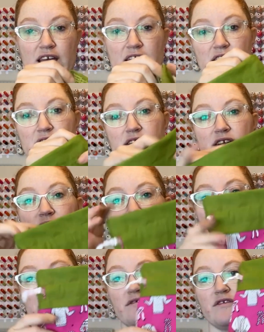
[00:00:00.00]
it
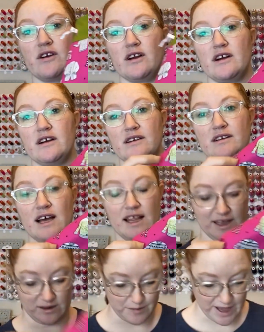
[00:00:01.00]
using it for a
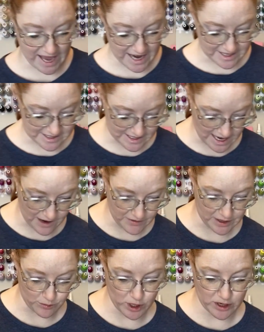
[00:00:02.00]
little bag. Doesn't have
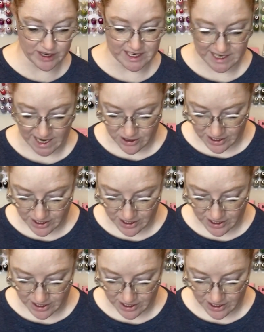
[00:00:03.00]
an embroidery design